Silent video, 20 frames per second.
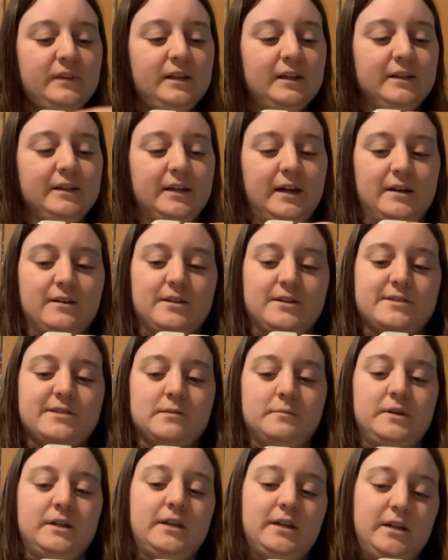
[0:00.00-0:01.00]
yeah, it's the
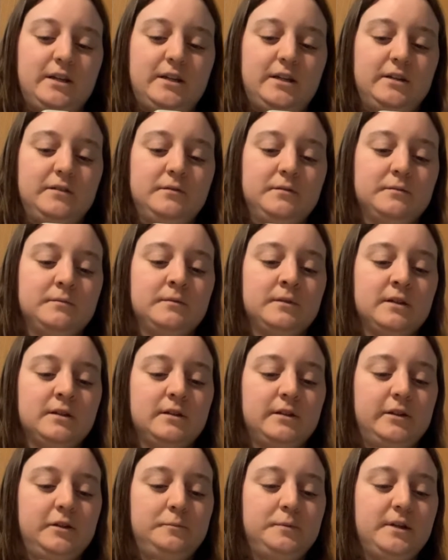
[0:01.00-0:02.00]
beginning
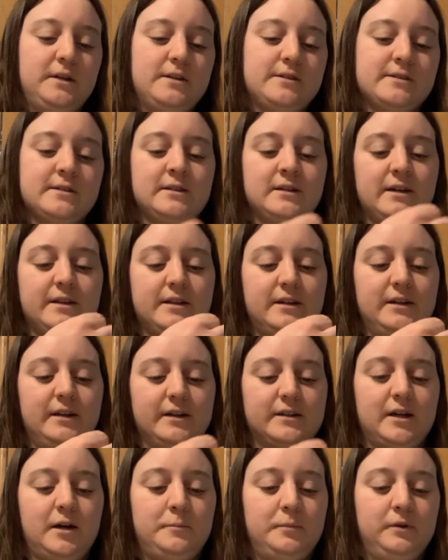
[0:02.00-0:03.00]
little piece and then a
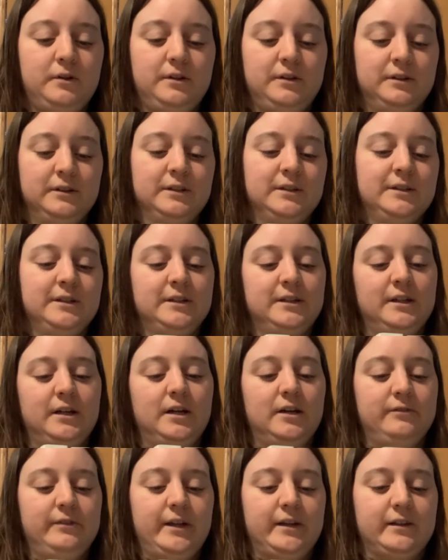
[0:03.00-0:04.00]
couple
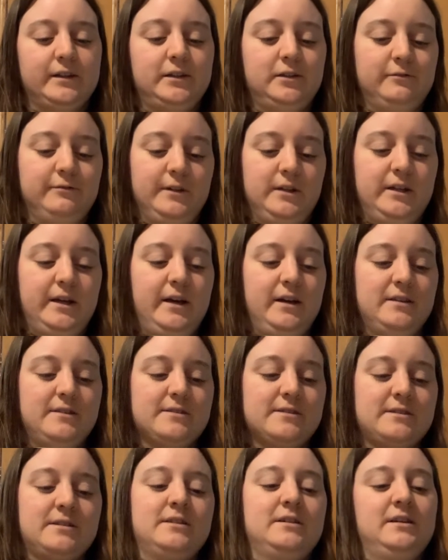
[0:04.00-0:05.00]
of like little
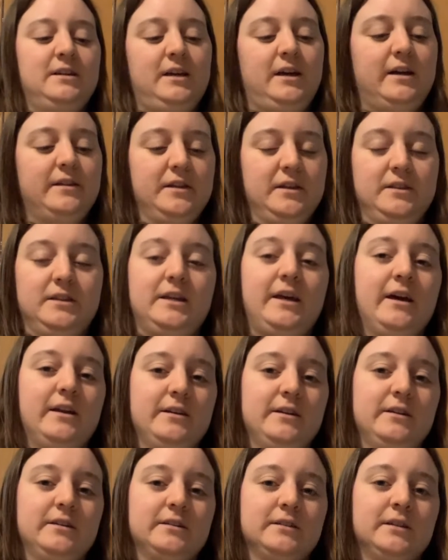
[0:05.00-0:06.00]
vignettes and then the
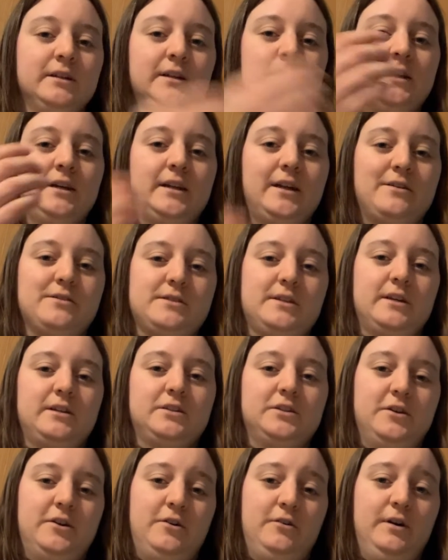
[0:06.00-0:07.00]
ending. And I was like,
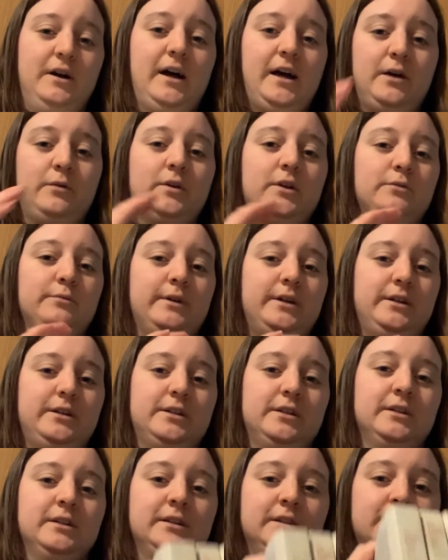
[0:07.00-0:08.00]
no, I want to
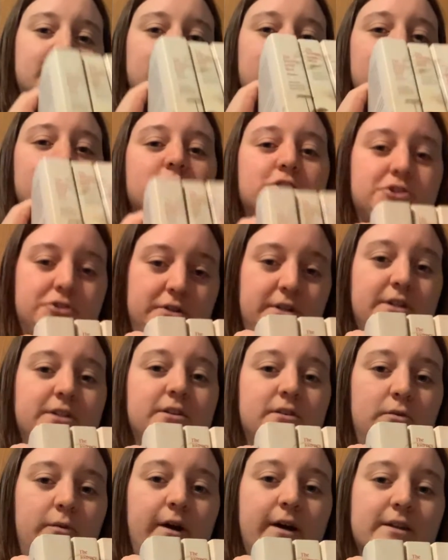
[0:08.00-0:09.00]
read Journey to
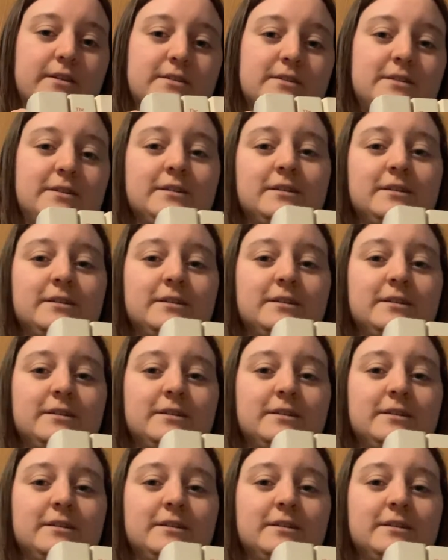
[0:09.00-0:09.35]
the West.